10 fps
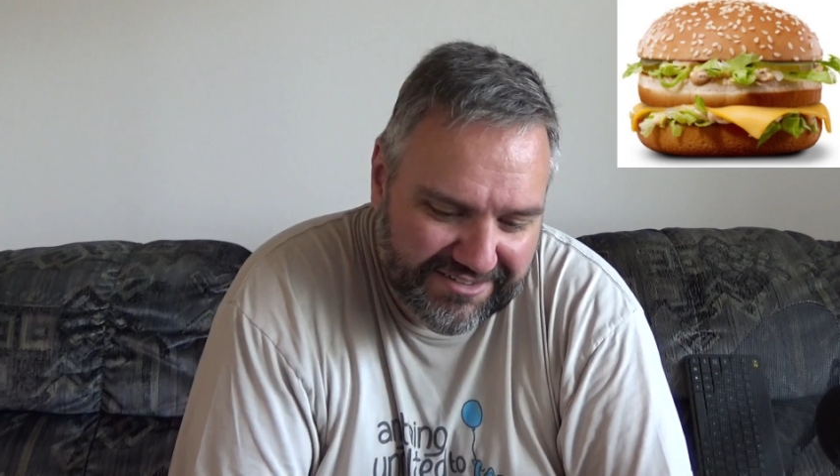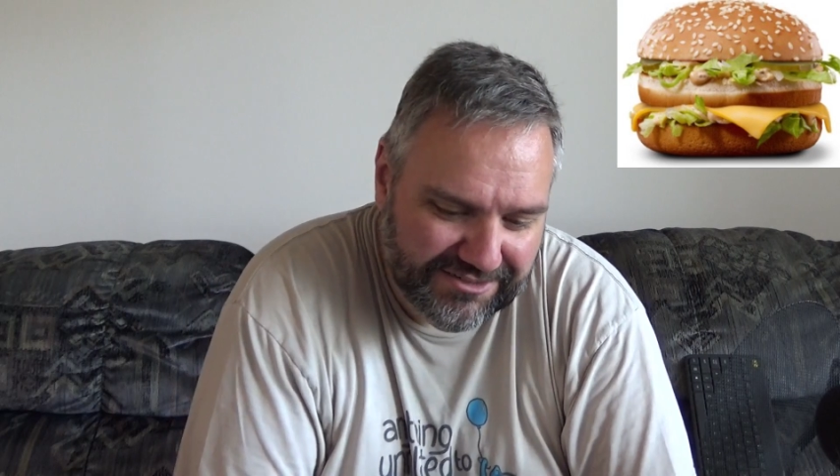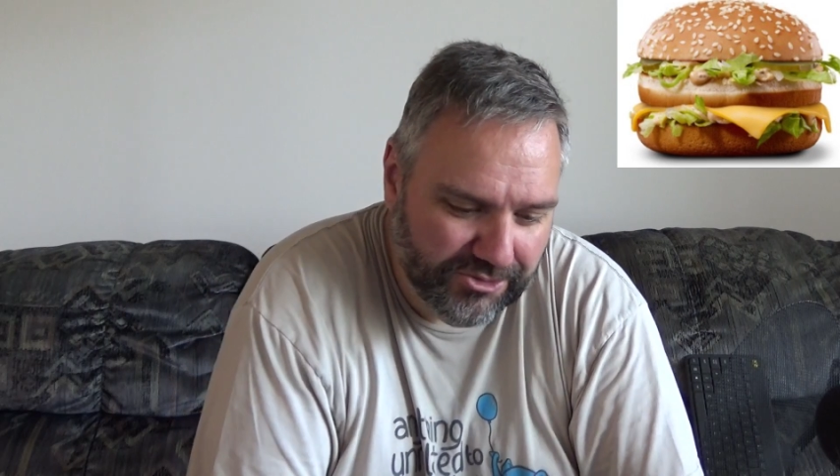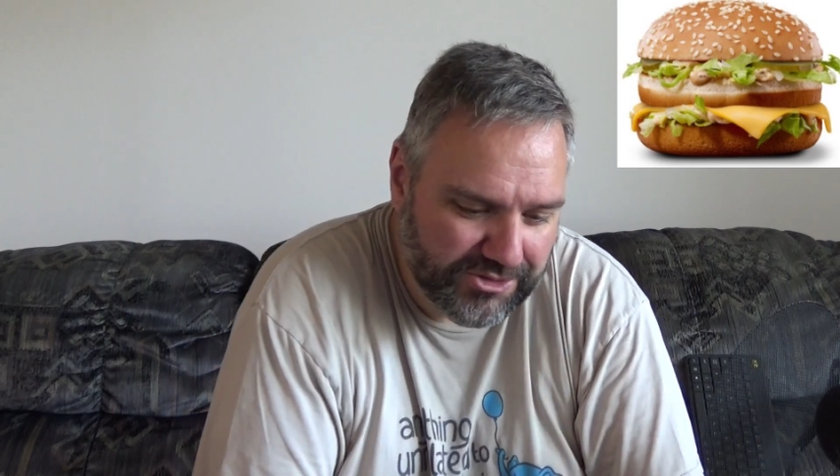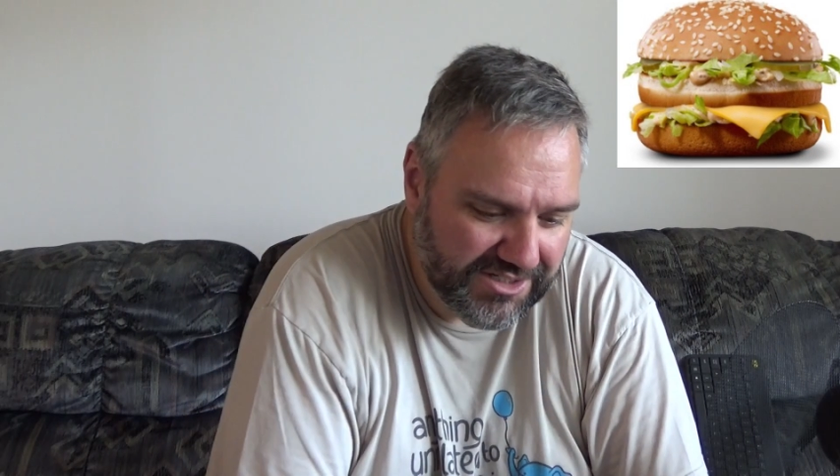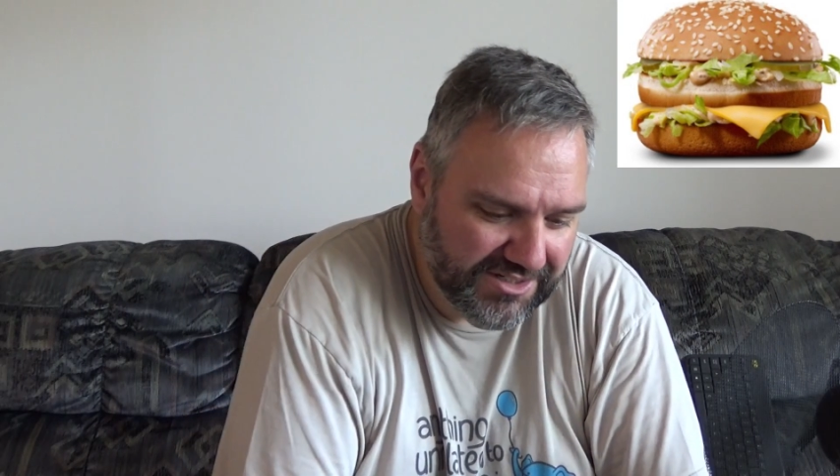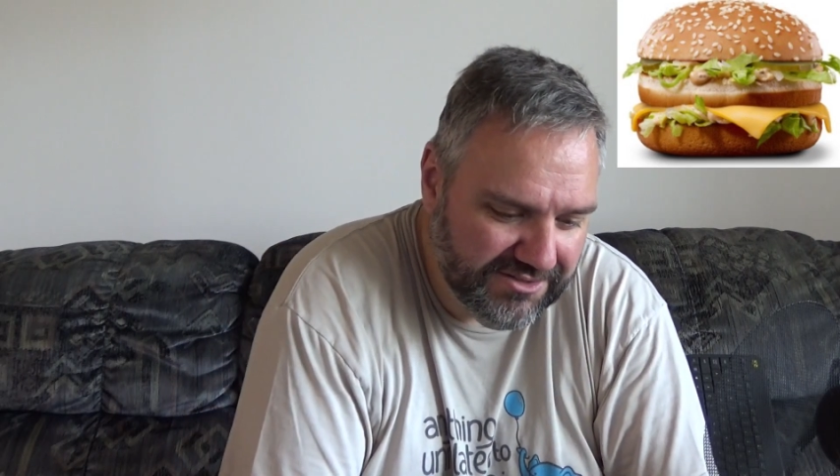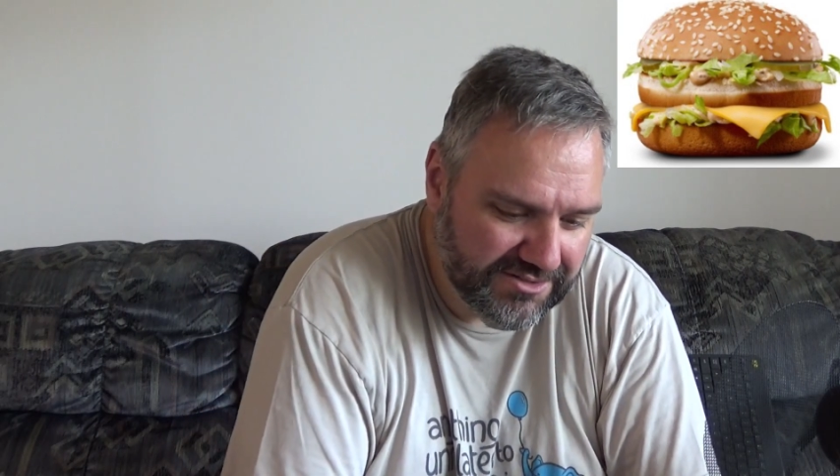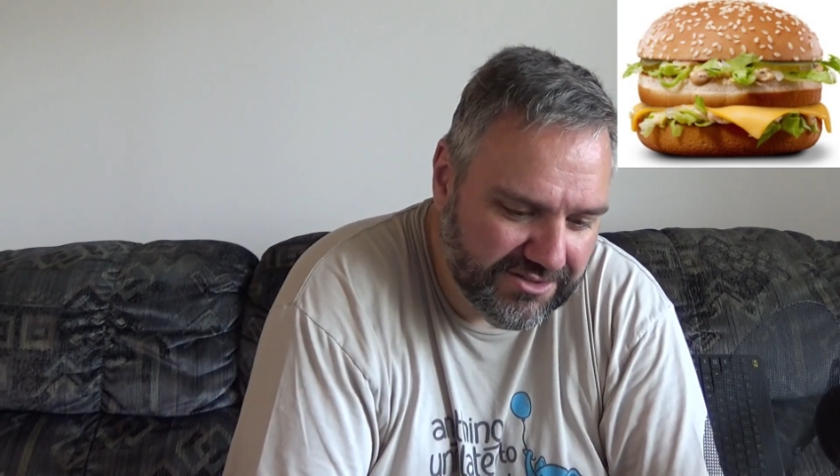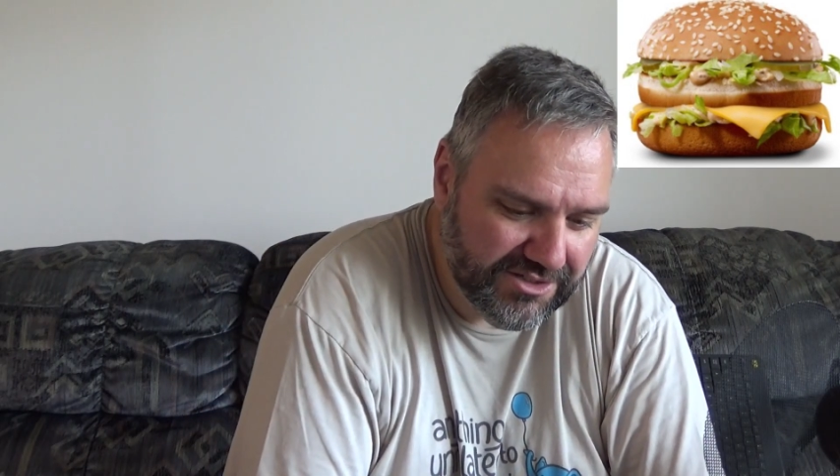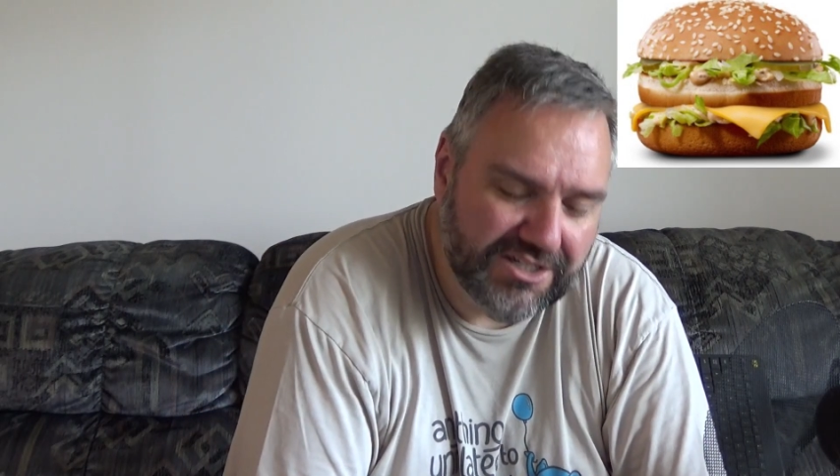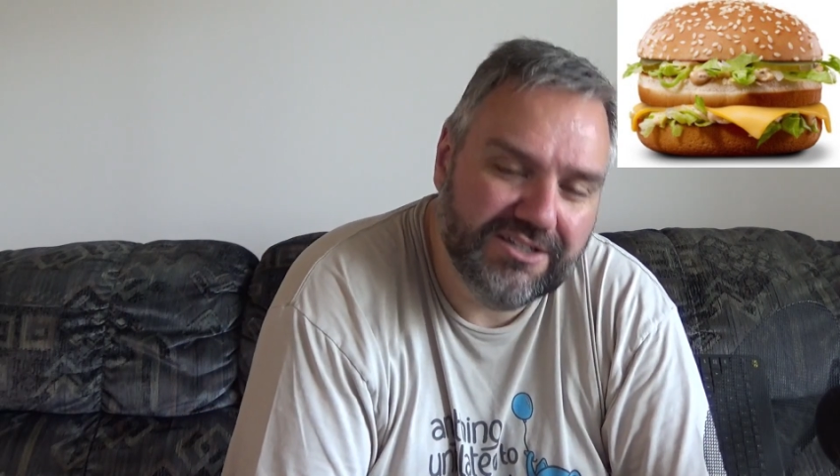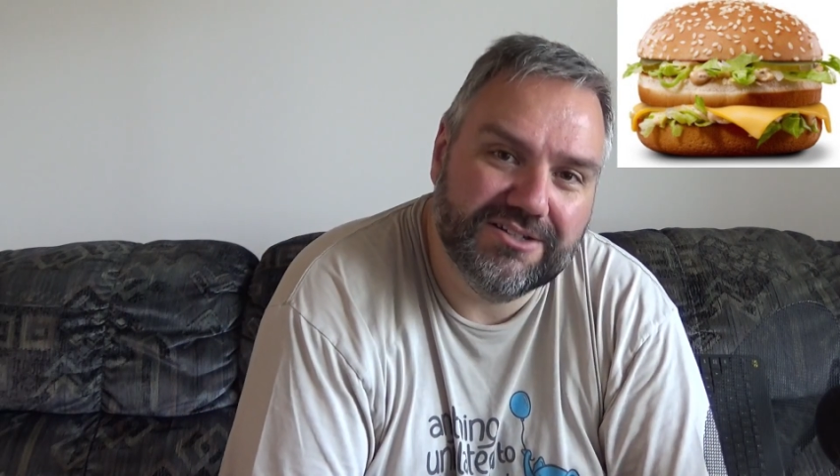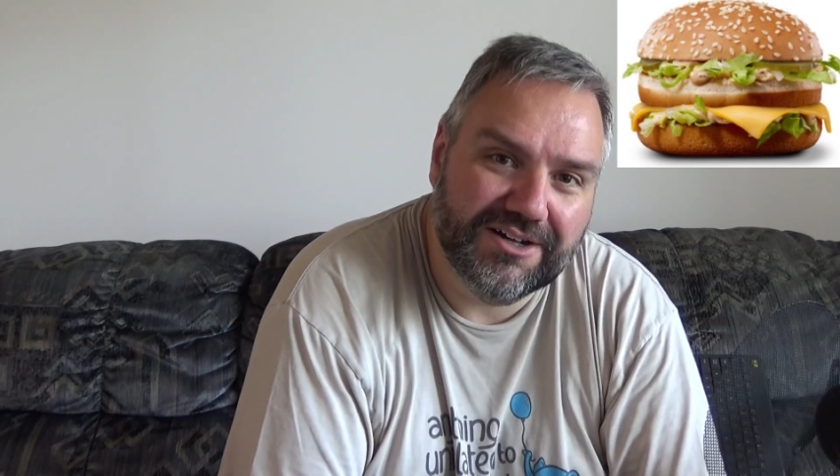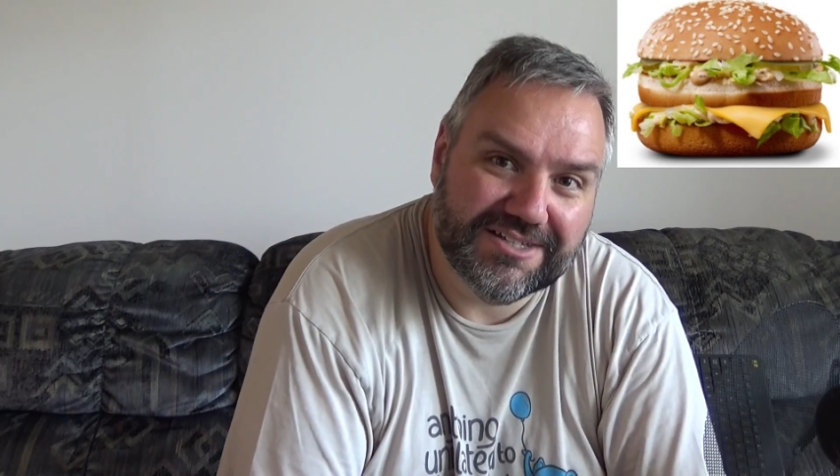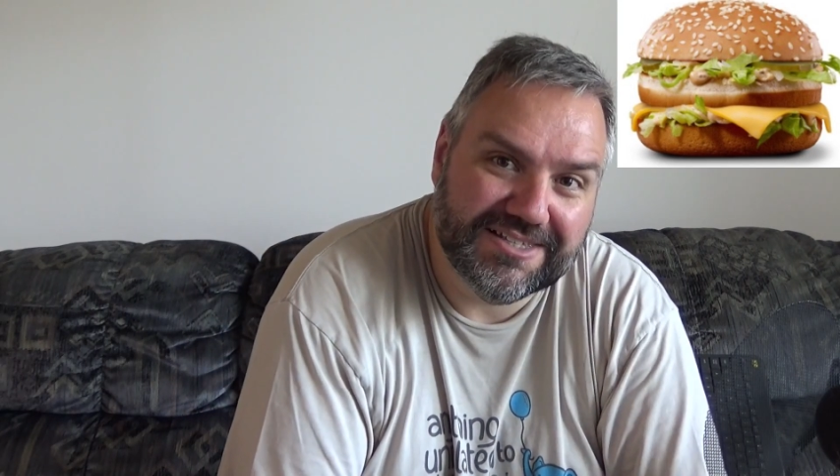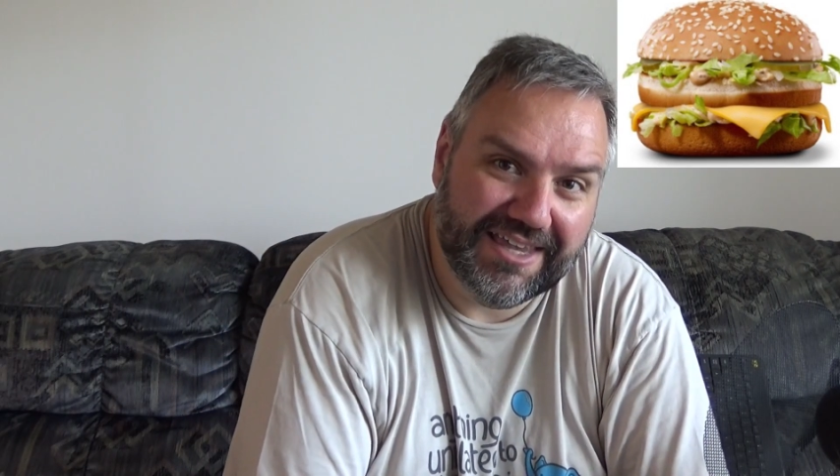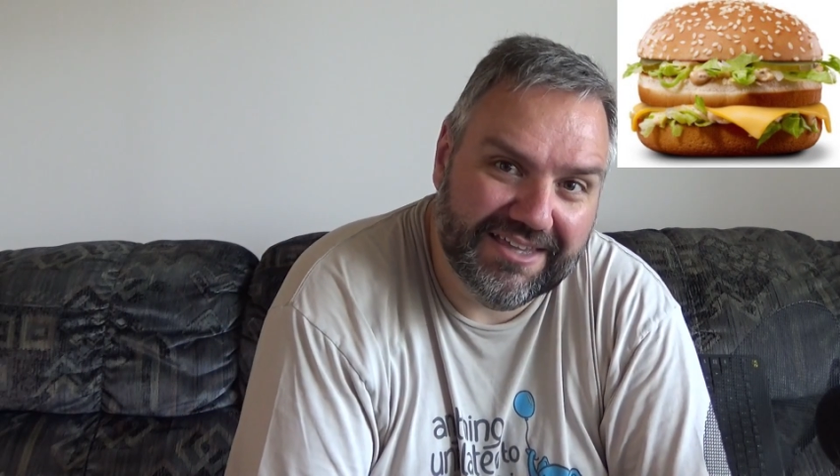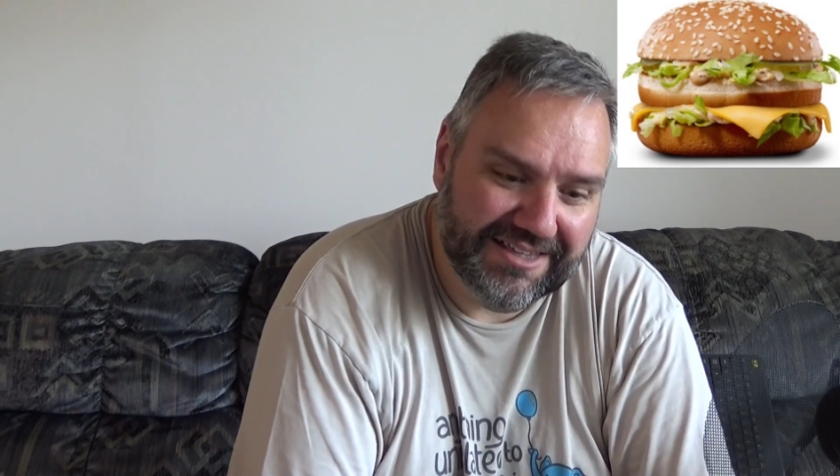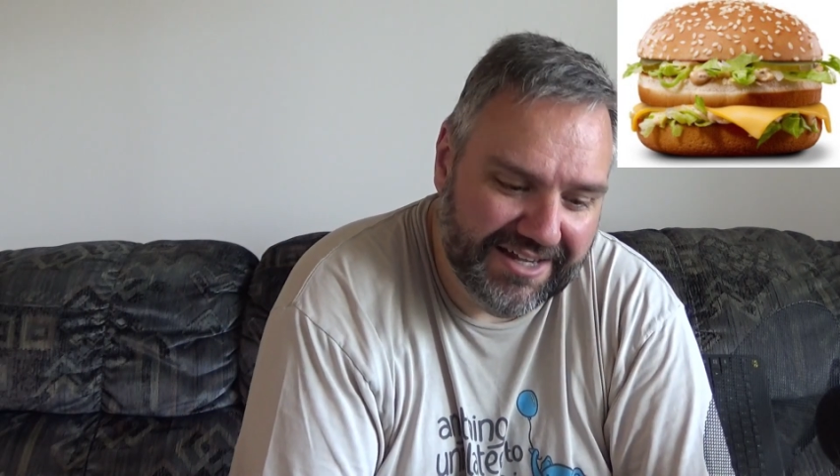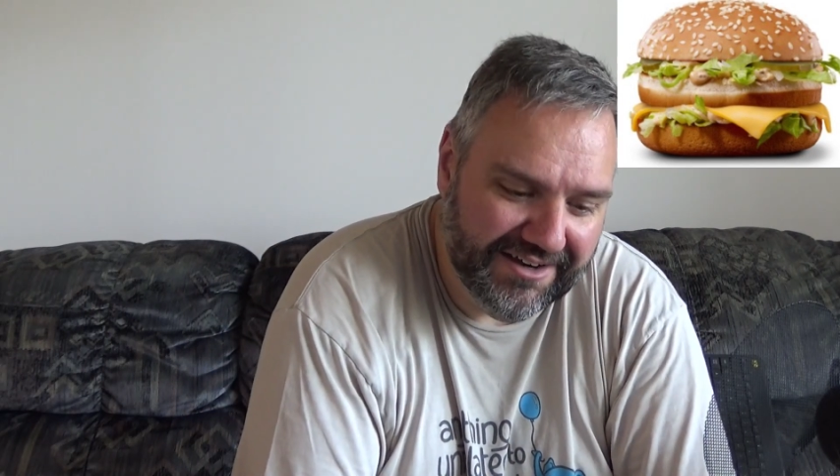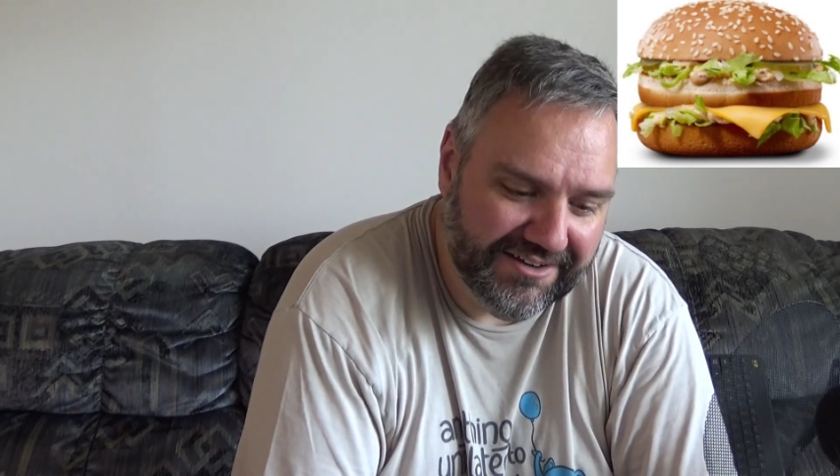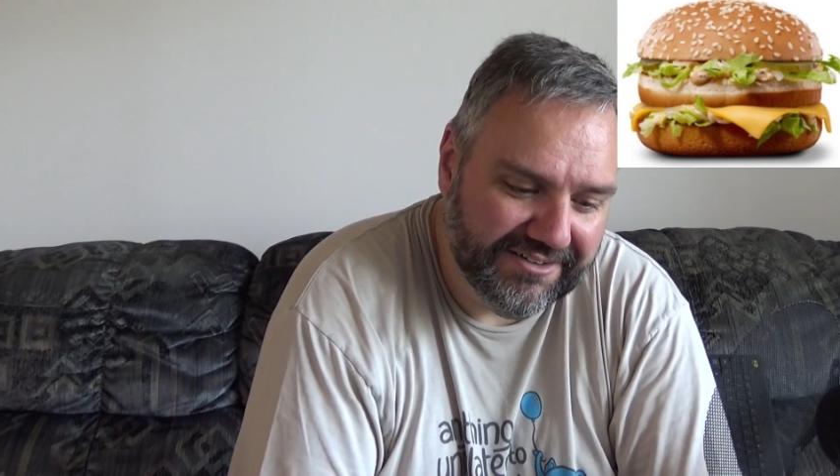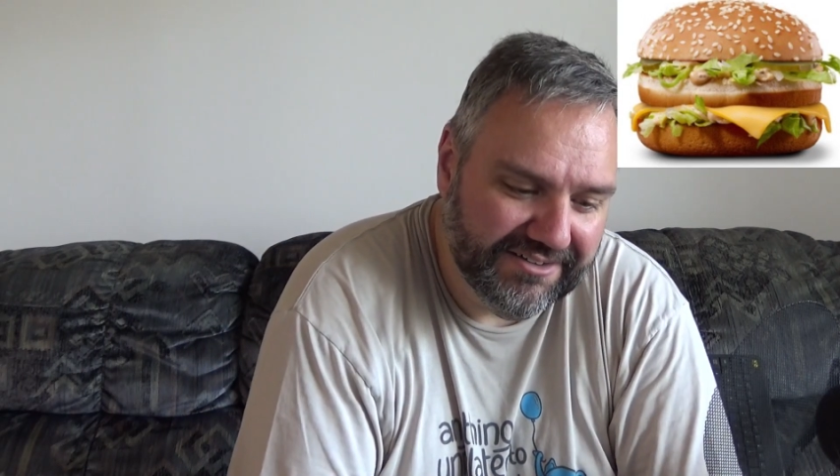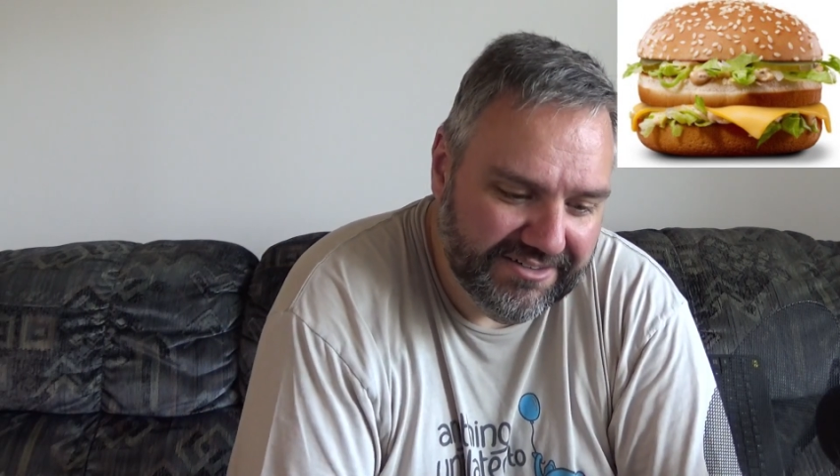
no cheese, cheese on a second layer.